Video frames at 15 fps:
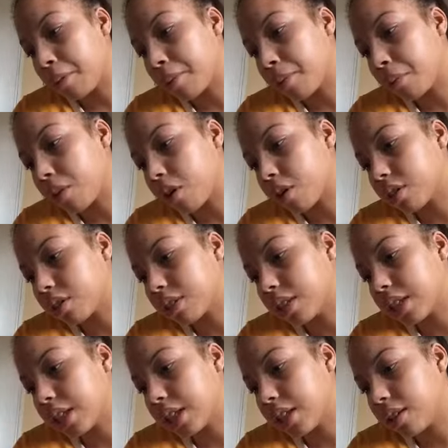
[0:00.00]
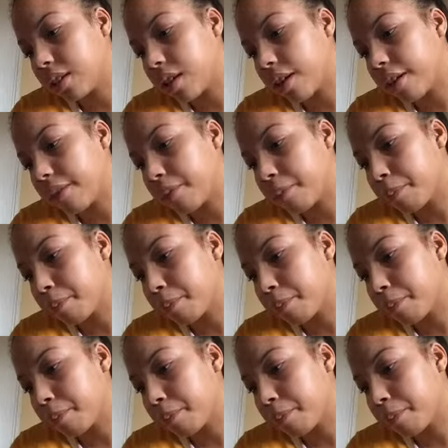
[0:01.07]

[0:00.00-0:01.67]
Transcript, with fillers: Martina